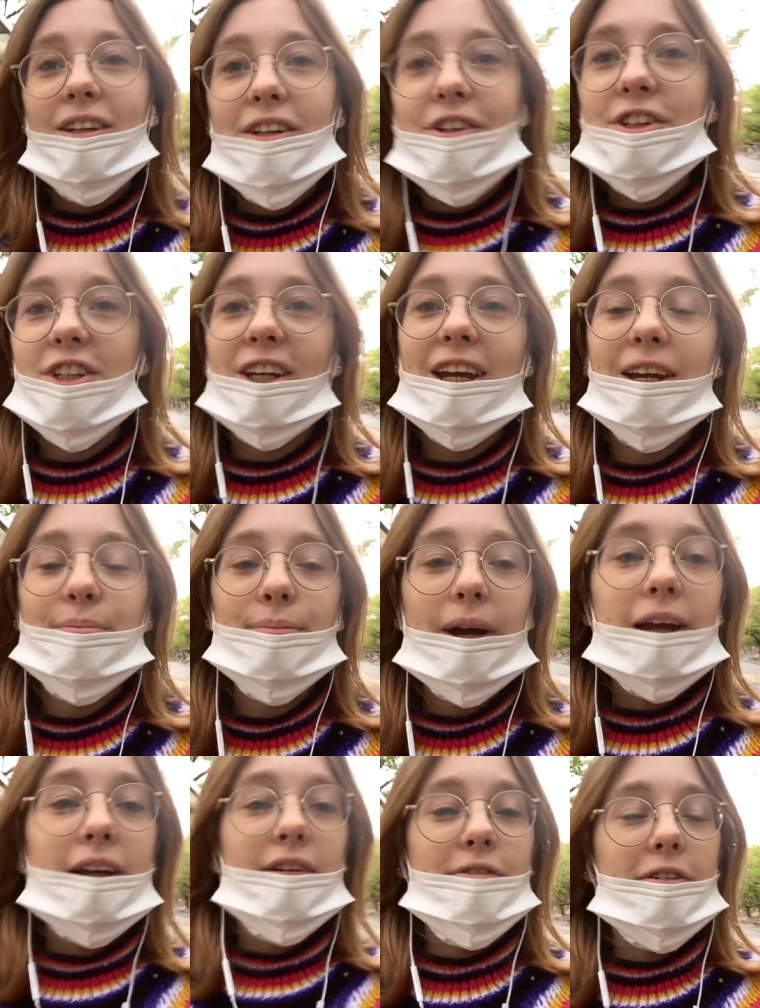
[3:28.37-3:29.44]
She came
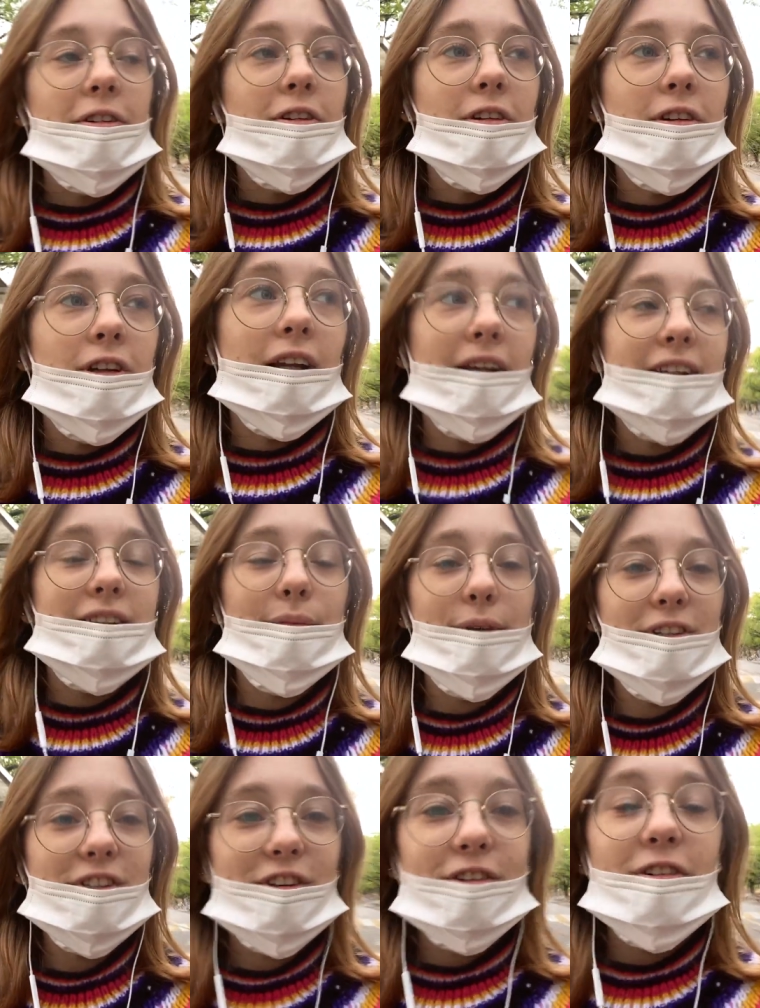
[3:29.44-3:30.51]
back for like
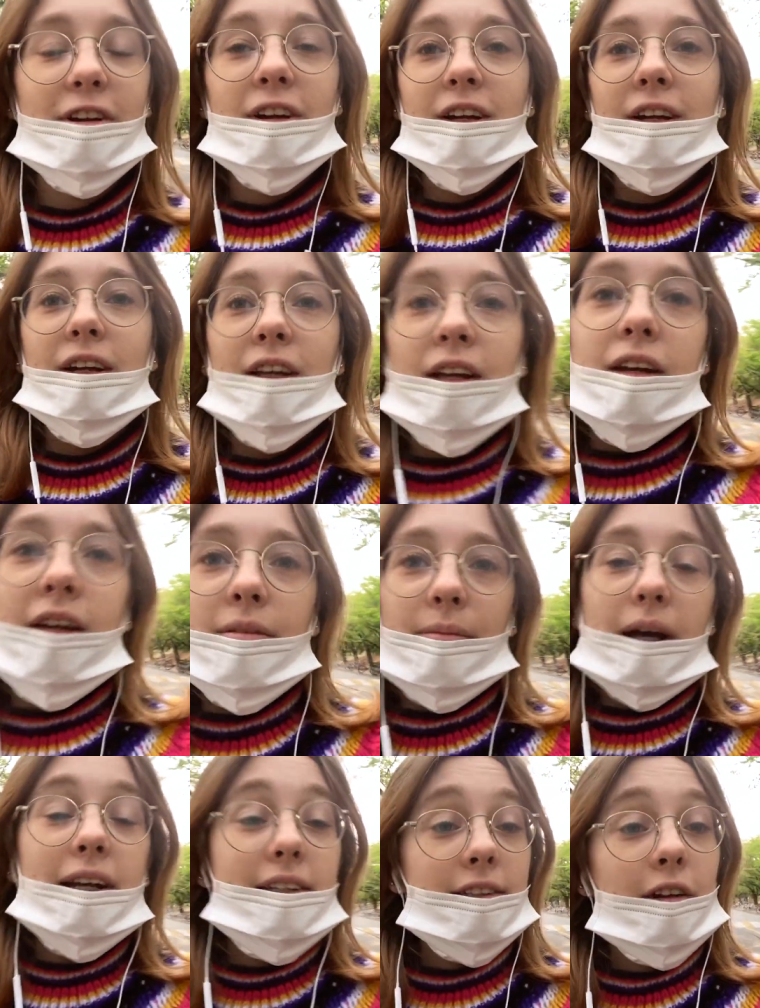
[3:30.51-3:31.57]
semester, but
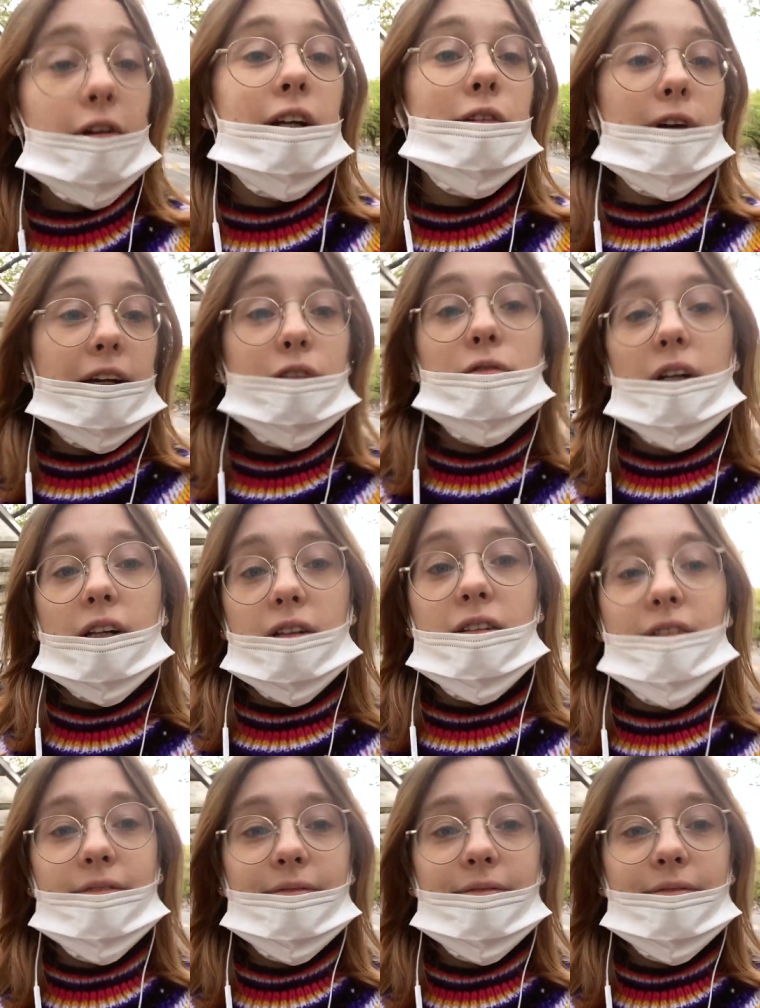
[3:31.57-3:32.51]
it's going quite well.